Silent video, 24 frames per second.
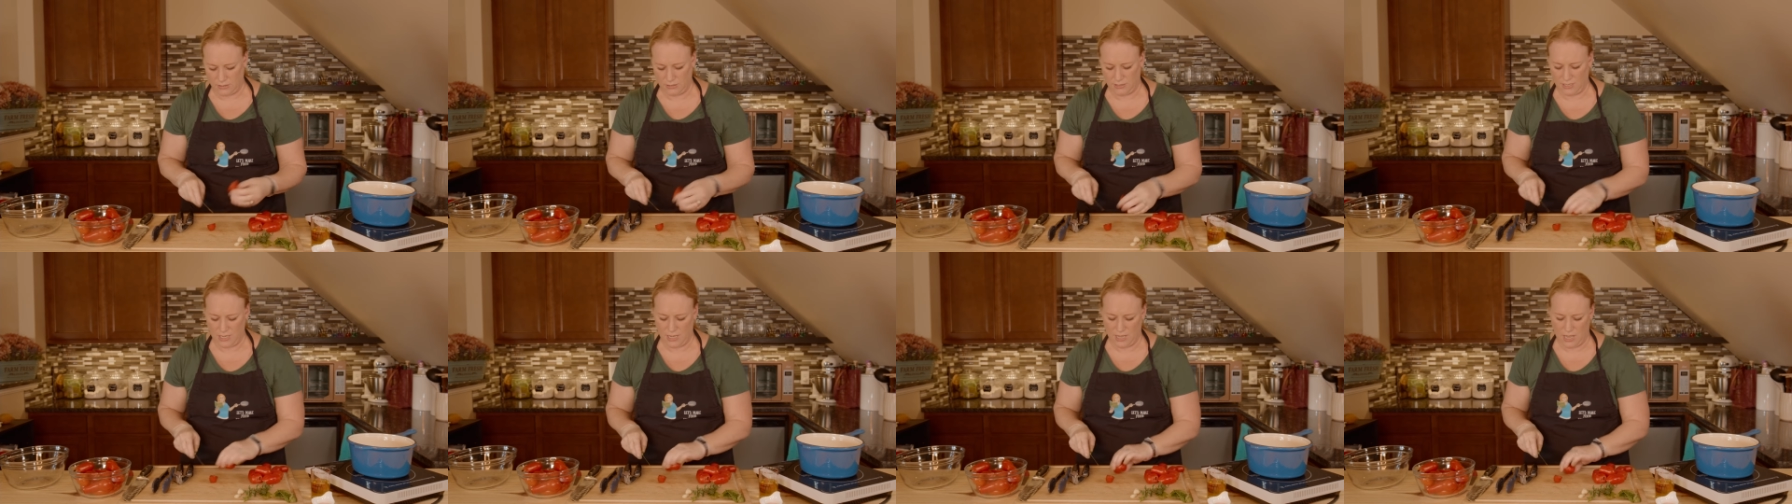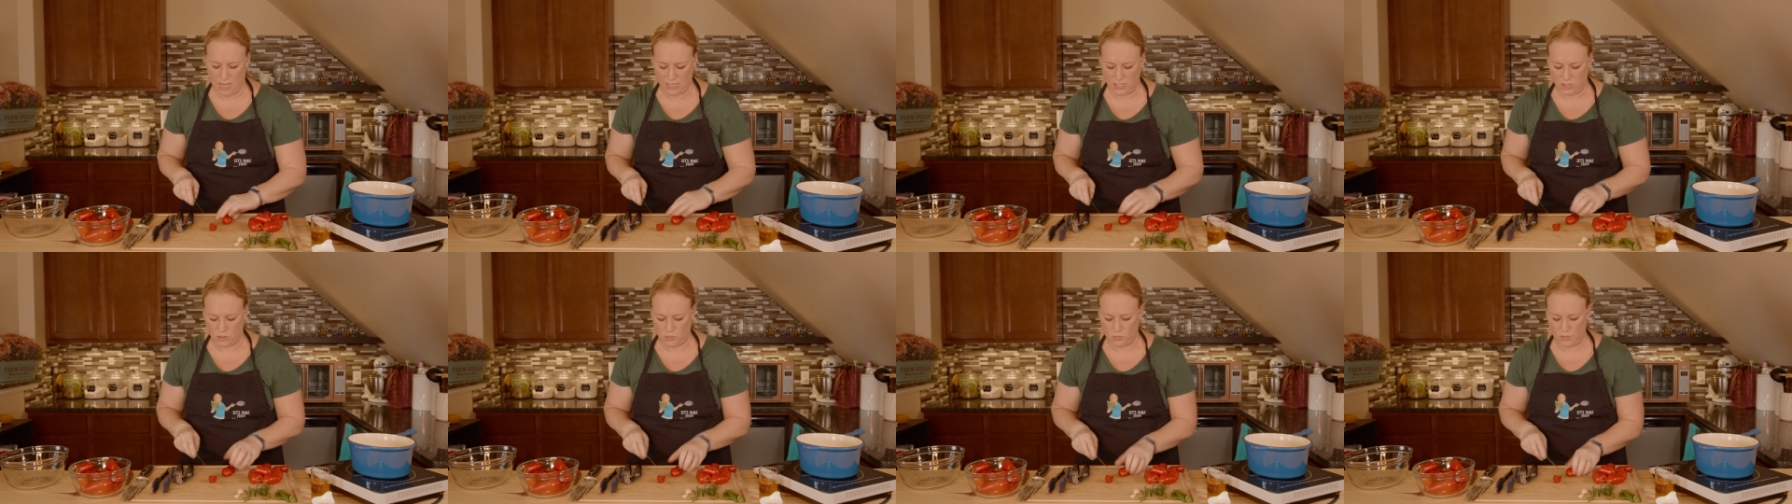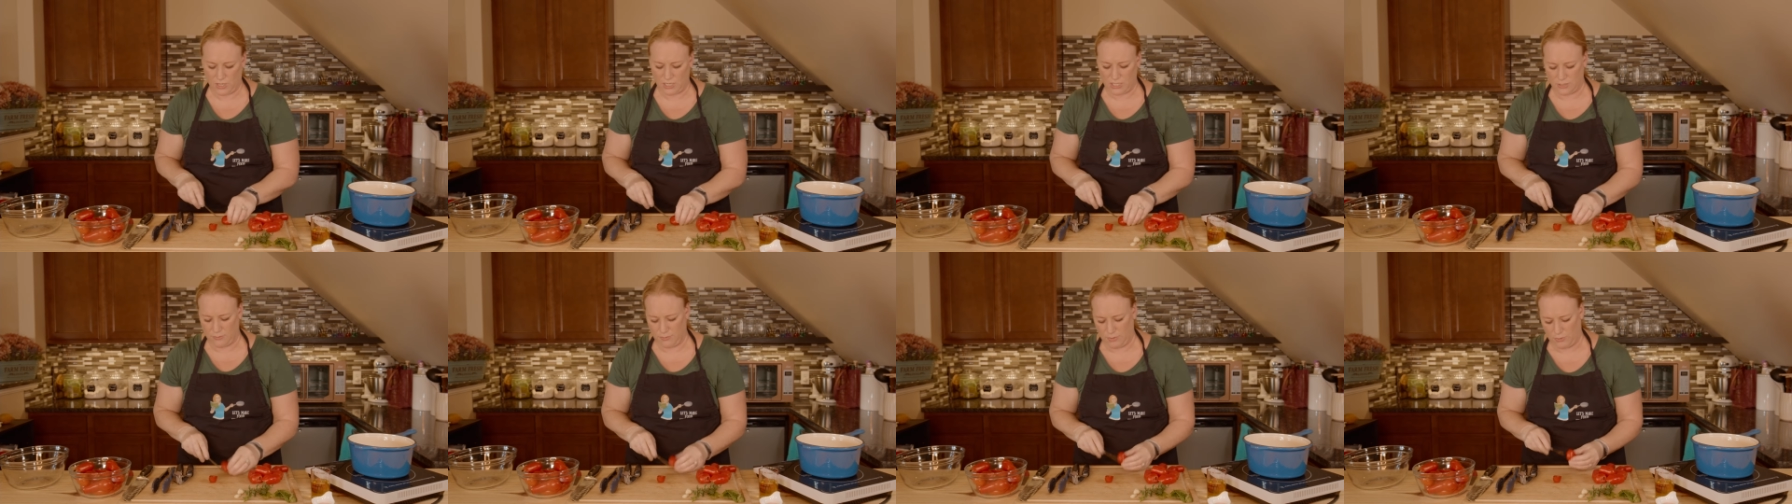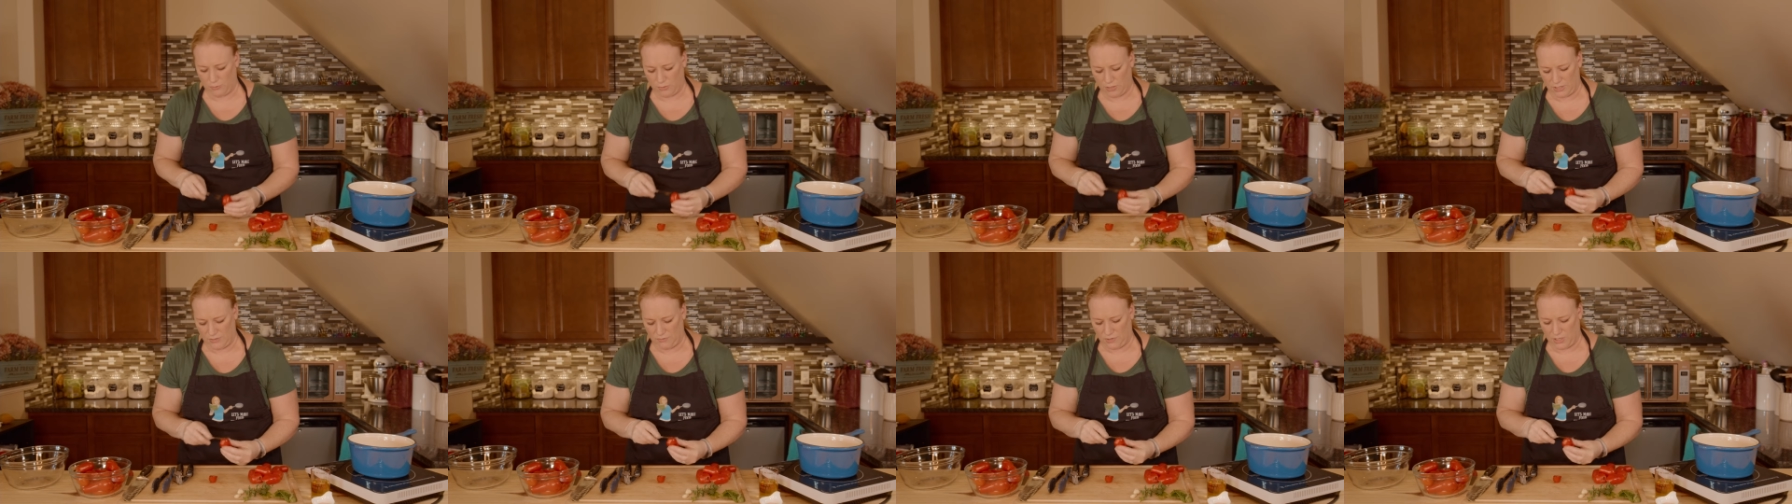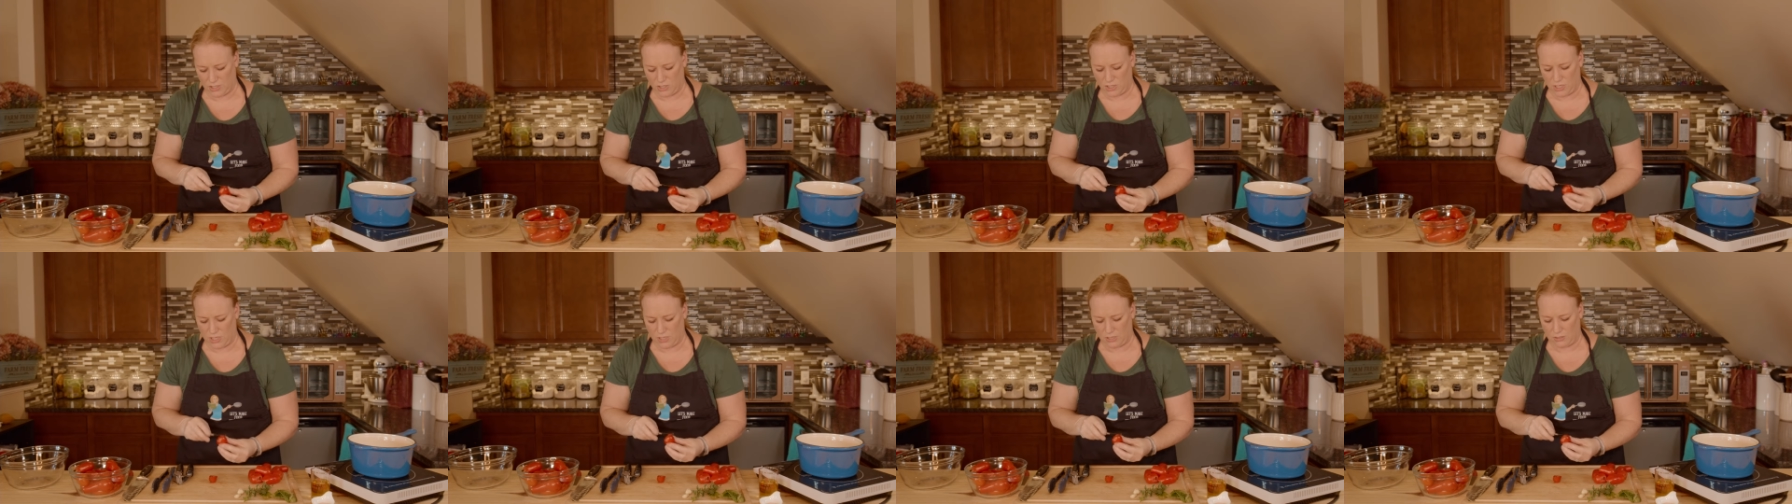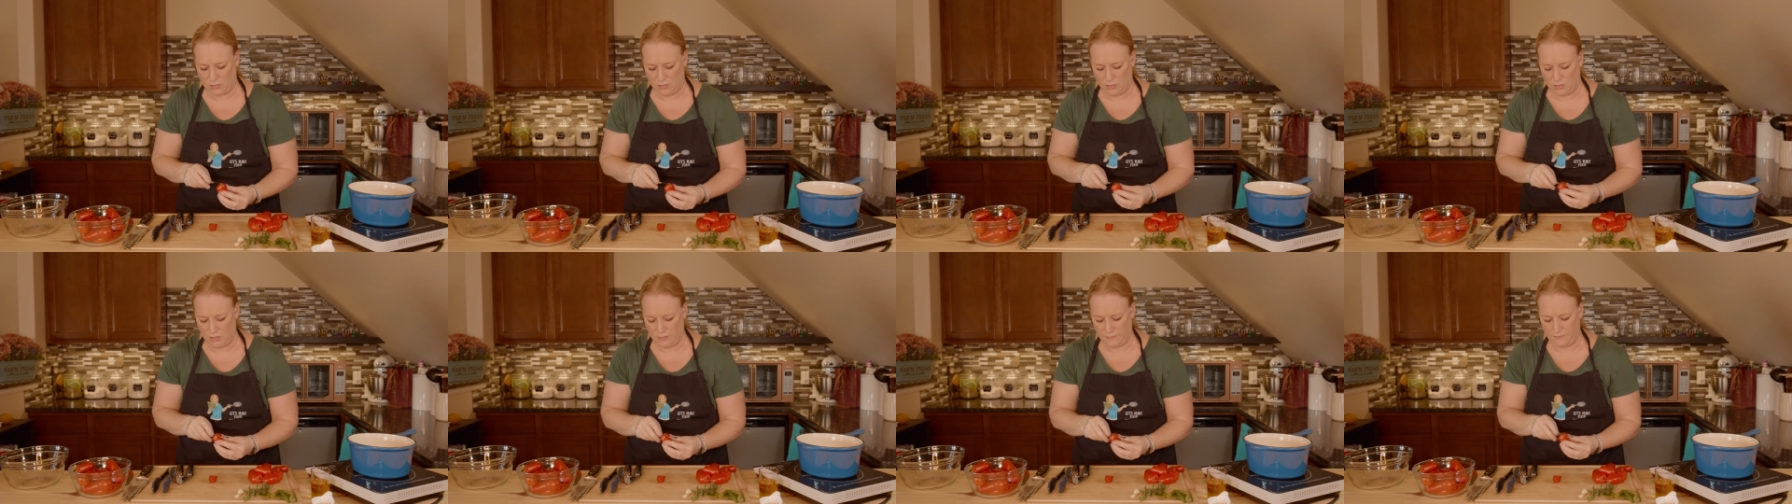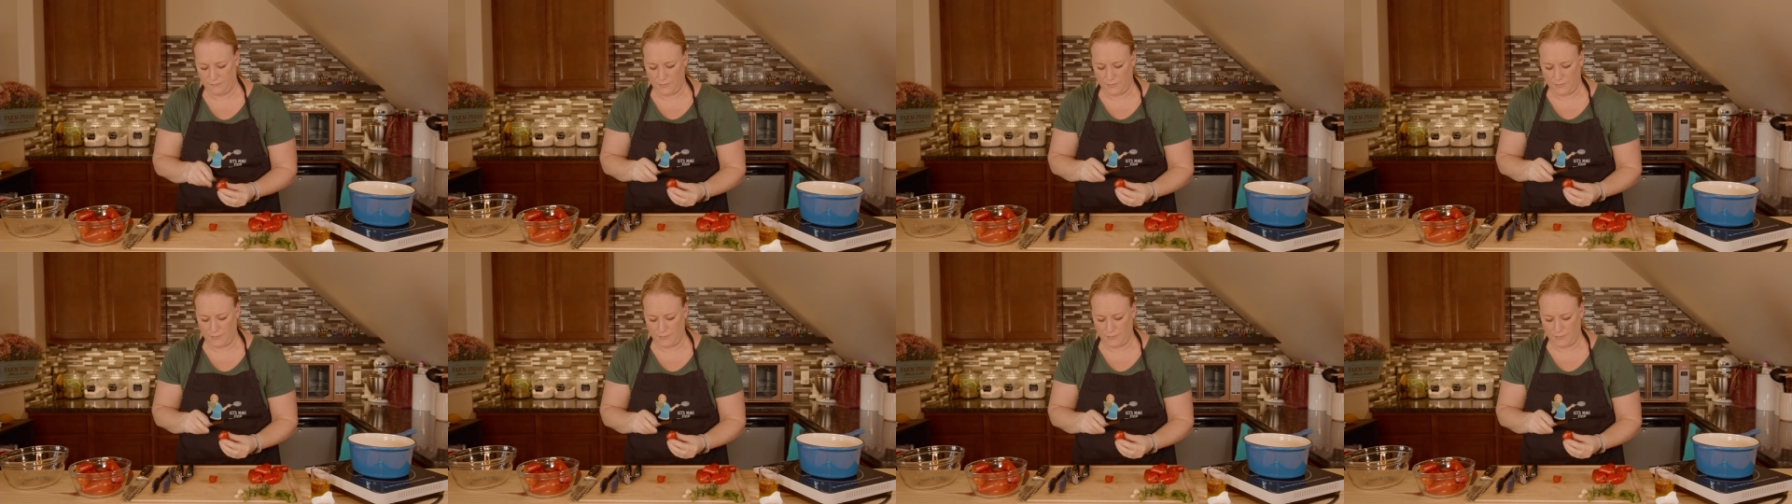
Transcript: yeah, I just want it to be really fresh and good.